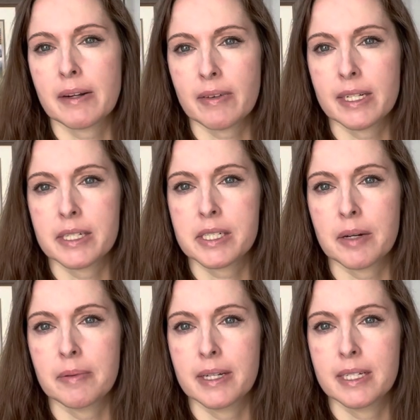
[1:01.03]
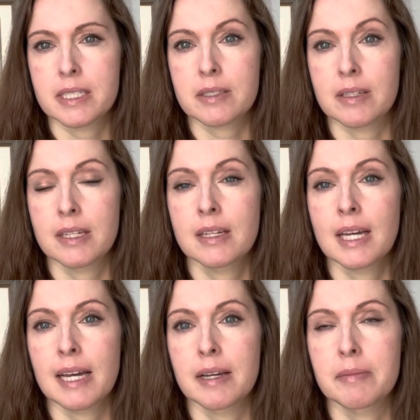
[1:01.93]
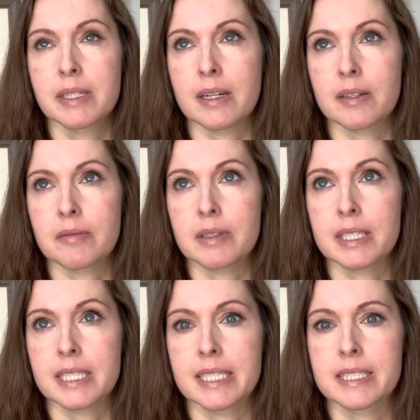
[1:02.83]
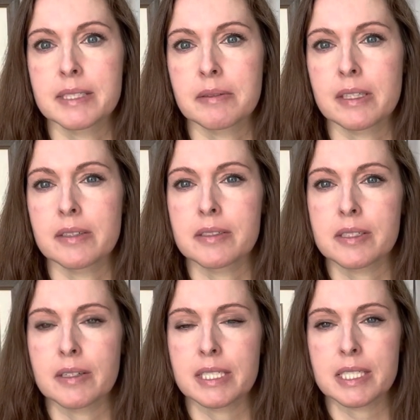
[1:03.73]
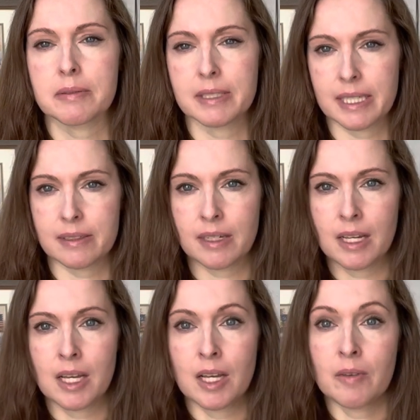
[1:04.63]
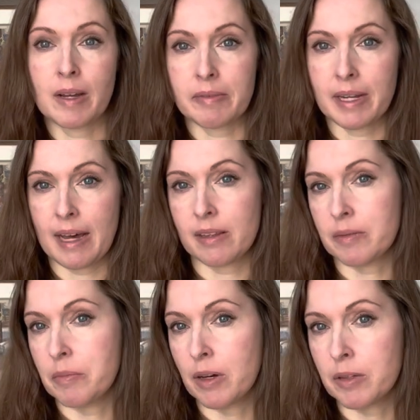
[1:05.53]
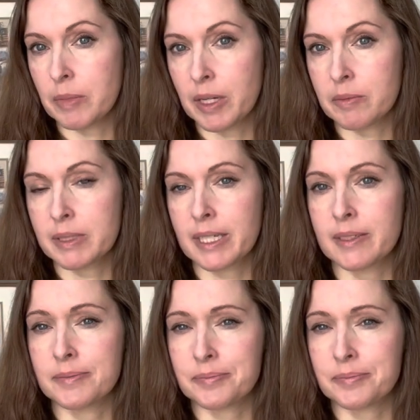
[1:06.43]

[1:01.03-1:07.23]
Friday shopping. My daughter really needed some clothes, so I just went down. We have an outlet mall in my hometown.